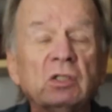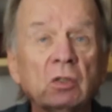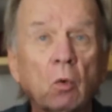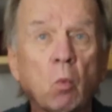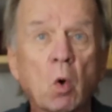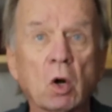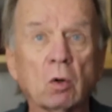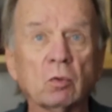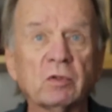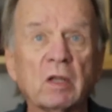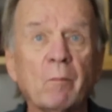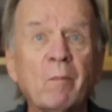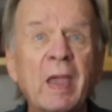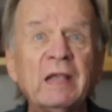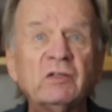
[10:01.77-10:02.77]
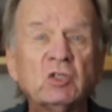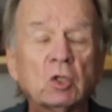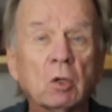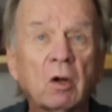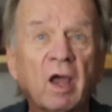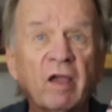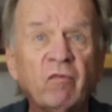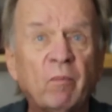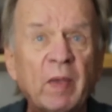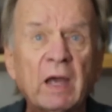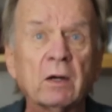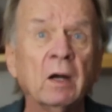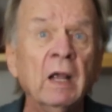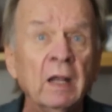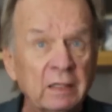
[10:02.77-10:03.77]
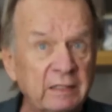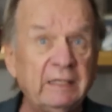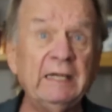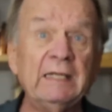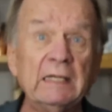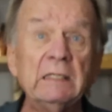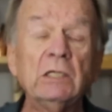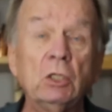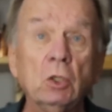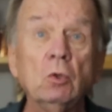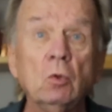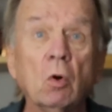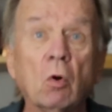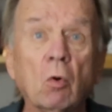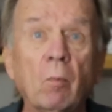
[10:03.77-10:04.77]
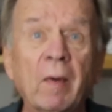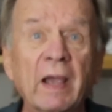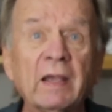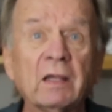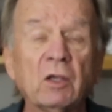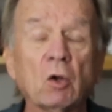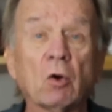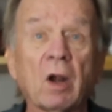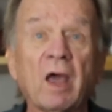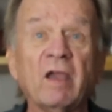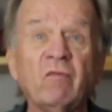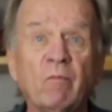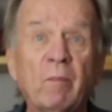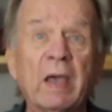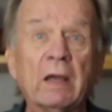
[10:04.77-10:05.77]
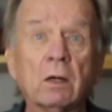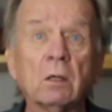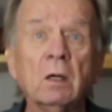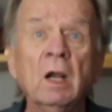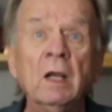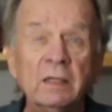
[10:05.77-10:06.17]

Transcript: in the world that makes your life better. Did Google make your life better?